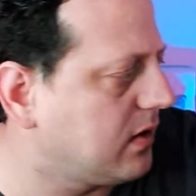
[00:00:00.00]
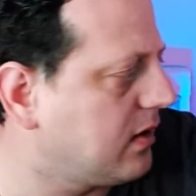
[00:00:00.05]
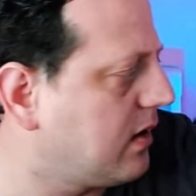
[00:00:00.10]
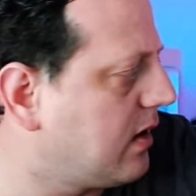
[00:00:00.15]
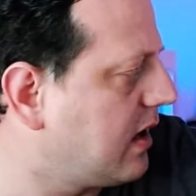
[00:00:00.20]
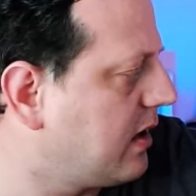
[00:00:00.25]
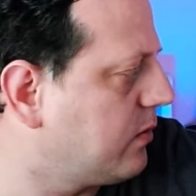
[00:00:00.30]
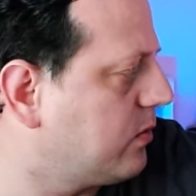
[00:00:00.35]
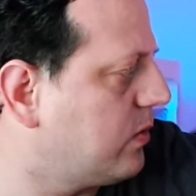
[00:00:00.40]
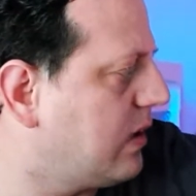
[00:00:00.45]

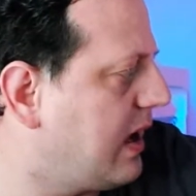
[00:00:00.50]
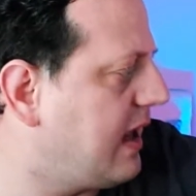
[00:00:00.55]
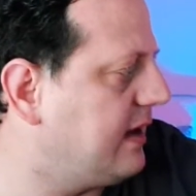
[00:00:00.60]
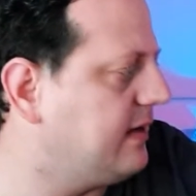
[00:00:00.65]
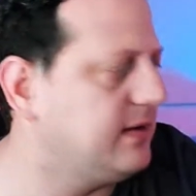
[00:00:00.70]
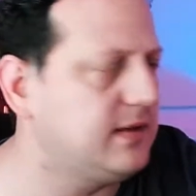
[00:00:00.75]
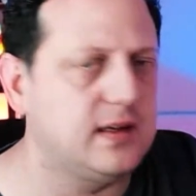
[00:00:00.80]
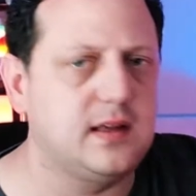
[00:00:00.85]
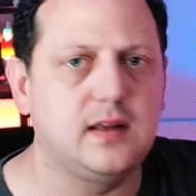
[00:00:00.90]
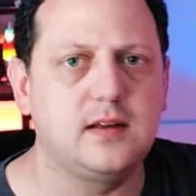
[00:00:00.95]
I will
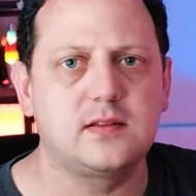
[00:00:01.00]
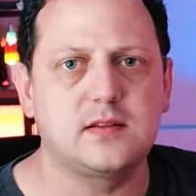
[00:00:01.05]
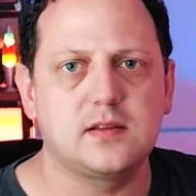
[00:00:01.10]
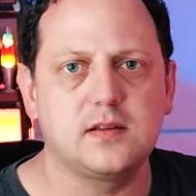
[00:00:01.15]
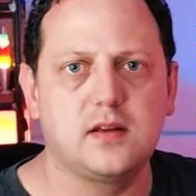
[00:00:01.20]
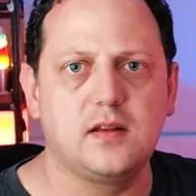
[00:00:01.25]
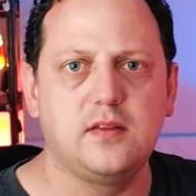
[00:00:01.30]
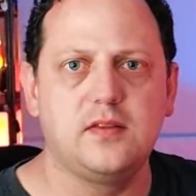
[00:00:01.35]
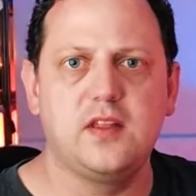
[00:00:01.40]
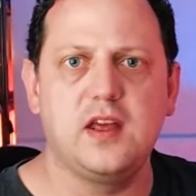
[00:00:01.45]
end it
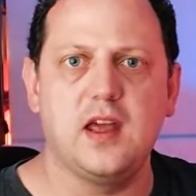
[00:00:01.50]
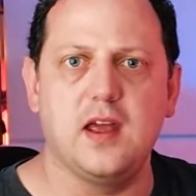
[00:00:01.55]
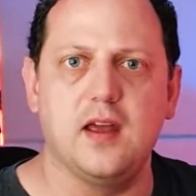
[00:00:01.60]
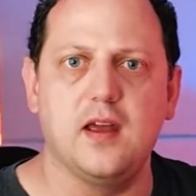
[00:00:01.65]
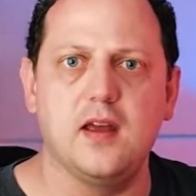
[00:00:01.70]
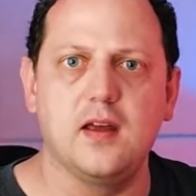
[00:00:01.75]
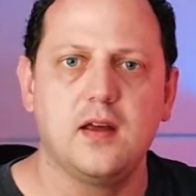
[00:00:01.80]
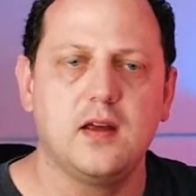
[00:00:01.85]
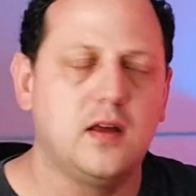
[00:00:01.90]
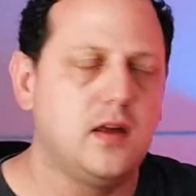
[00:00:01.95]

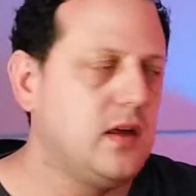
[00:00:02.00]
there.